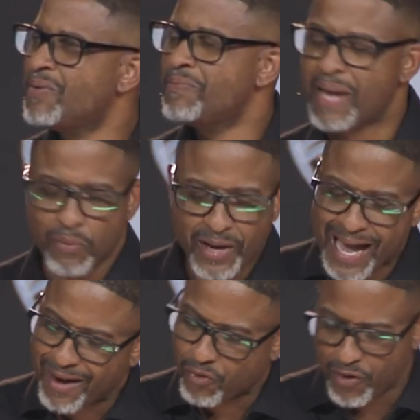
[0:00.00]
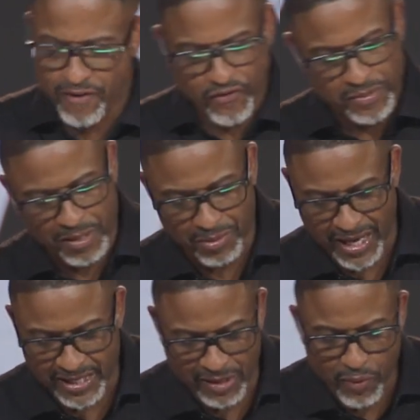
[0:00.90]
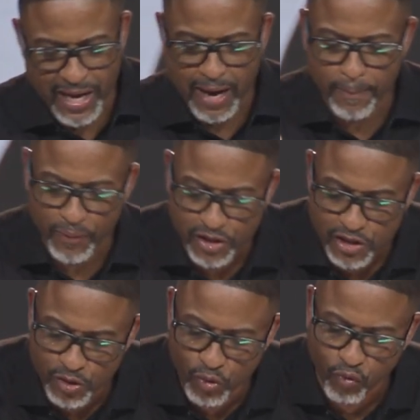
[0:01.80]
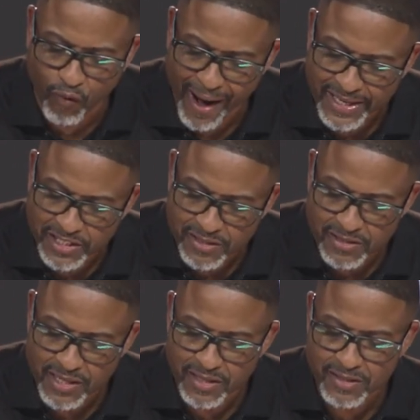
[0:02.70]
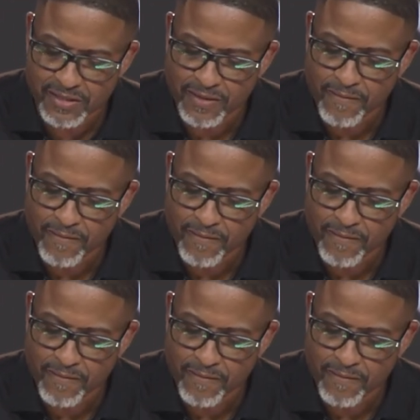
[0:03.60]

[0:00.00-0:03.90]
Man, we gotta run from some things and we gotta pursue righteousness,